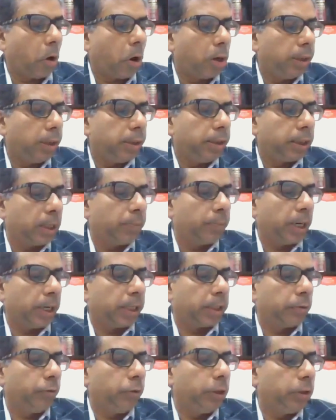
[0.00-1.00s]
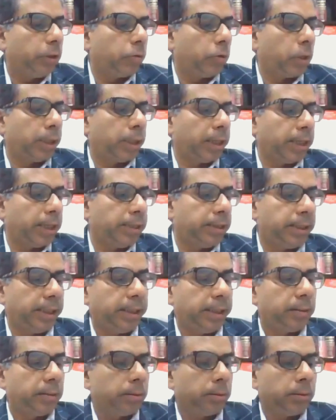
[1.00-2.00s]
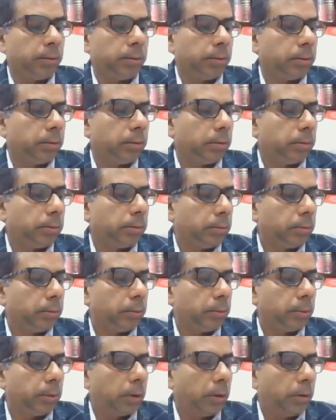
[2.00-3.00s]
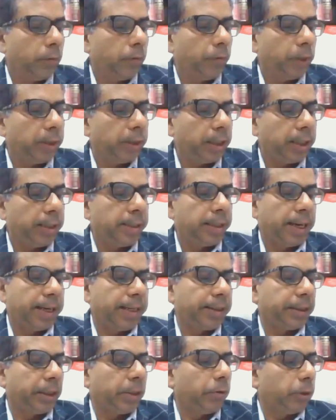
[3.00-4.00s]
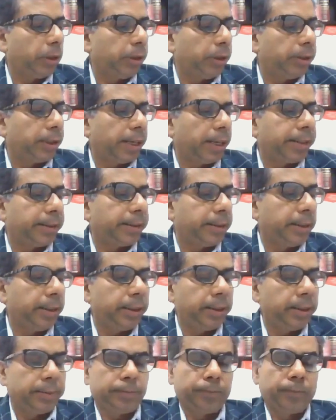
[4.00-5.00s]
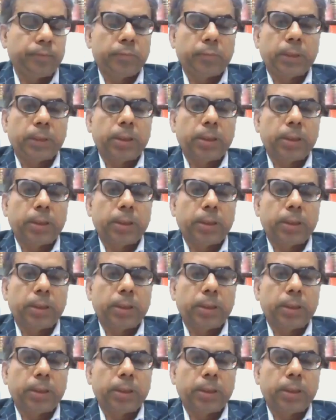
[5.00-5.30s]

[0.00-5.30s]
all income accruing or arising, whether directly or indirectly,